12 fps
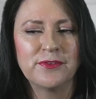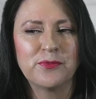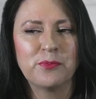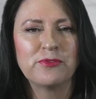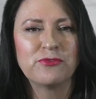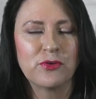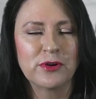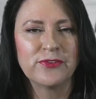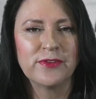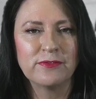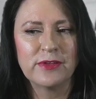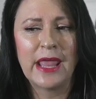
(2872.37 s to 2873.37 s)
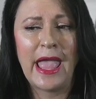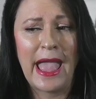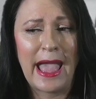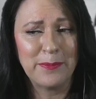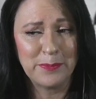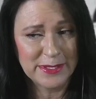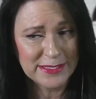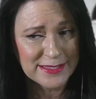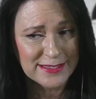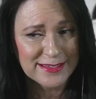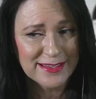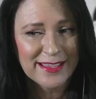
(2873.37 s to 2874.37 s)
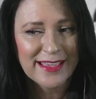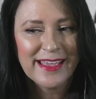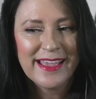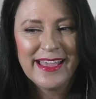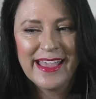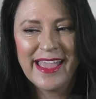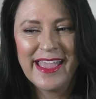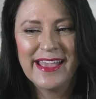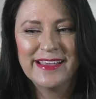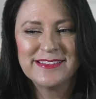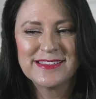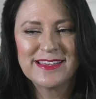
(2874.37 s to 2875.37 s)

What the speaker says: before it's even happened. And,